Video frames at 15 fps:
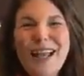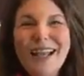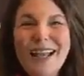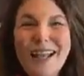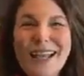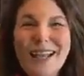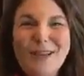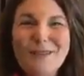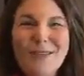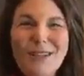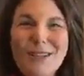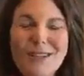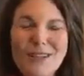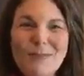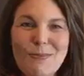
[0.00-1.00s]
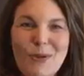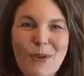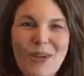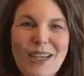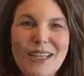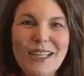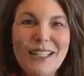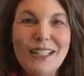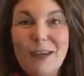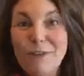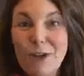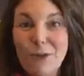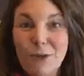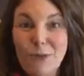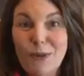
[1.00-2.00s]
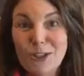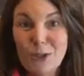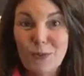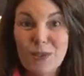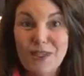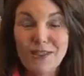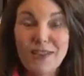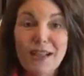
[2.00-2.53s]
that ham into some great leftover recipes.